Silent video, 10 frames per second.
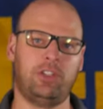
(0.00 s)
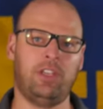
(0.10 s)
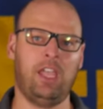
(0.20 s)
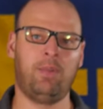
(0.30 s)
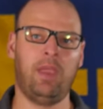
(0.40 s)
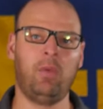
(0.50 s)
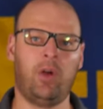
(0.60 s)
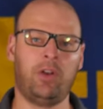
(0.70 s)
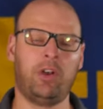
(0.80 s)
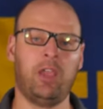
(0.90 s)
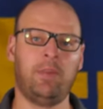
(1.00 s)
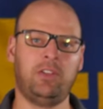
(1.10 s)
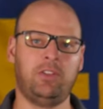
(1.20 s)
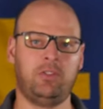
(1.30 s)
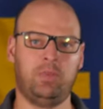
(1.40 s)
of the MA1 or
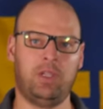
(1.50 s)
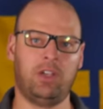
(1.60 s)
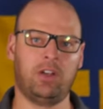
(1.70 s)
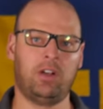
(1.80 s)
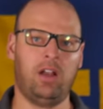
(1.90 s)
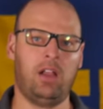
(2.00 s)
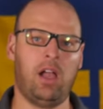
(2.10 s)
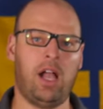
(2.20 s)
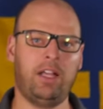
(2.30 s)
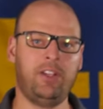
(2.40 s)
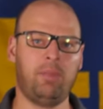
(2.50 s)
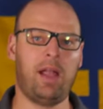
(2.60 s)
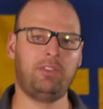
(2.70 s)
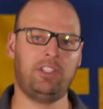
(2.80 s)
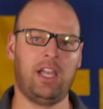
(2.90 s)
MA2 speaker, ideal
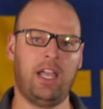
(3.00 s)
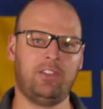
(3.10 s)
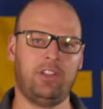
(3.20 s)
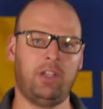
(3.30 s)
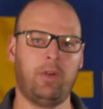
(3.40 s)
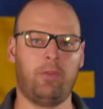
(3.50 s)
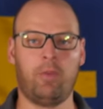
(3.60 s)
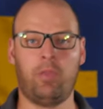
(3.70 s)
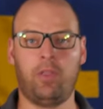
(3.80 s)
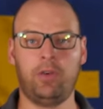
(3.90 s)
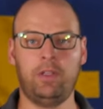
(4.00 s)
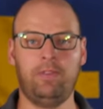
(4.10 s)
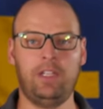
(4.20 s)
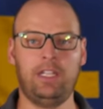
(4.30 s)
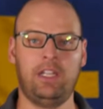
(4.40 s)
mounting height is anywhere from 30
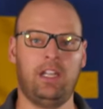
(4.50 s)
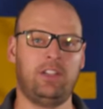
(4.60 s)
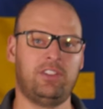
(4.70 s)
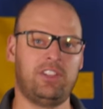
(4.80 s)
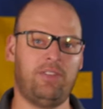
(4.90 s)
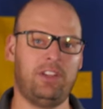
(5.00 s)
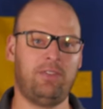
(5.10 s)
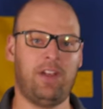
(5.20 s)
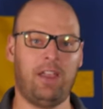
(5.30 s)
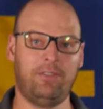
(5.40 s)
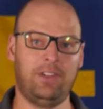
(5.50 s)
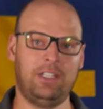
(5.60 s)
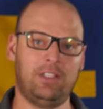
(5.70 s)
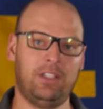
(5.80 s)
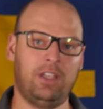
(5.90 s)
feet to 75
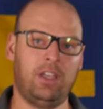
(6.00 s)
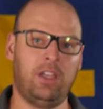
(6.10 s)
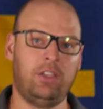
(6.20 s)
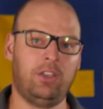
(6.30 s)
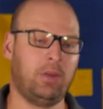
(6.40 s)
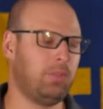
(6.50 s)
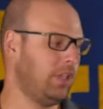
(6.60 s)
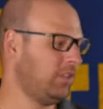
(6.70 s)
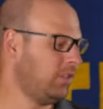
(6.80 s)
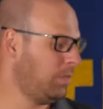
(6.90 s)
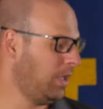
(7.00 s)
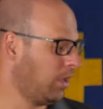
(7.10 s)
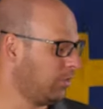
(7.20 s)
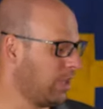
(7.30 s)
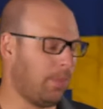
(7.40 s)
feet. You can place the
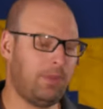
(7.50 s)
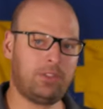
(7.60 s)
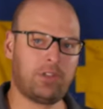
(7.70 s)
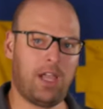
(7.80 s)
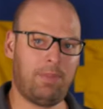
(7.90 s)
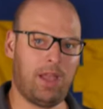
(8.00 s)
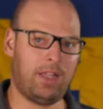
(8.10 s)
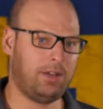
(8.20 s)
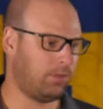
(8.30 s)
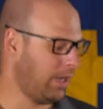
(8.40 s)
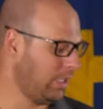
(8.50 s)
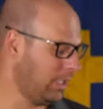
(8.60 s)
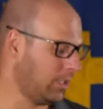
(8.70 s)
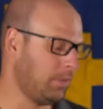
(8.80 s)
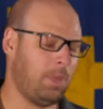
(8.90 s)
speaker on top of the tripod right
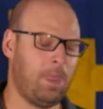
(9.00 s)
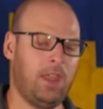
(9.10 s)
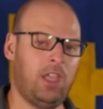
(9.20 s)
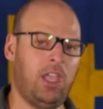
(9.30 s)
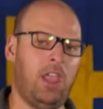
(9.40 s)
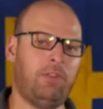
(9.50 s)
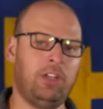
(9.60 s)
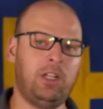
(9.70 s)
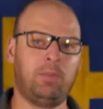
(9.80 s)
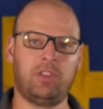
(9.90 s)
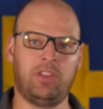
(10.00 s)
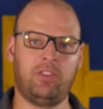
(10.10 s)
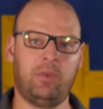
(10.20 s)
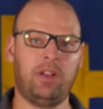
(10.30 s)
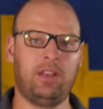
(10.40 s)
here if you need to put this
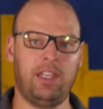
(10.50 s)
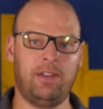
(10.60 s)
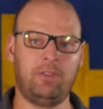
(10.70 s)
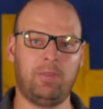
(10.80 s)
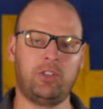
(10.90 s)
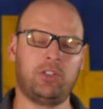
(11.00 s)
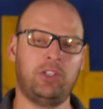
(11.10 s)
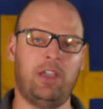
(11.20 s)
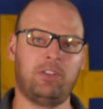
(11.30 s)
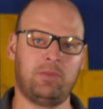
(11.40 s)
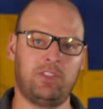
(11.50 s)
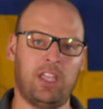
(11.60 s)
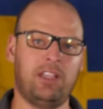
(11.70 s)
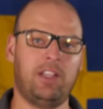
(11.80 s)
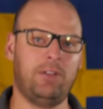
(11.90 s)
in on the lift, make sure you have some
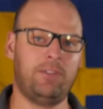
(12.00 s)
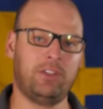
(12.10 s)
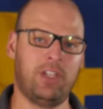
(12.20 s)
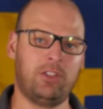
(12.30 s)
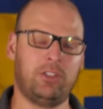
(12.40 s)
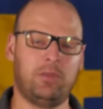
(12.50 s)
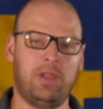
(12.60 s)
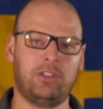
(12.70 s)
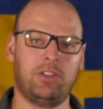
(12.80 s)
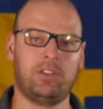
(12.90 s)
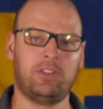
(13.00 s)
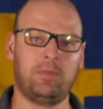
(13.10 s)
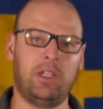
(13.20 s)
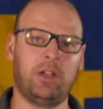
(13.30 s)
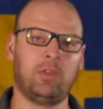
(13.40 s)
secondary fixation to make sure that the
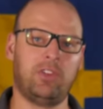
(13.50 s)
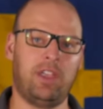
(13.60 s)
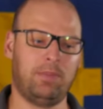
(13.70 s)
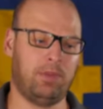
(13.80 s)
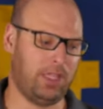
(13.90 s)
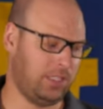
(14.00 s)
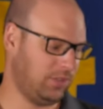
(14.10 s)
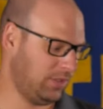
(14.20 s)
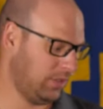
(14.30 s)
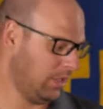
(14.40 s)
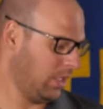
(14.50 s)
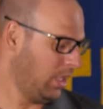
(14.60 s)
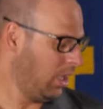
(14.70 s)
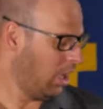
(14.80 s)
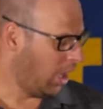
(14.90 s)
speaker will stay in place.
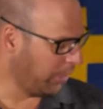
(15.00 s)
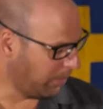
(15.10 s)
On the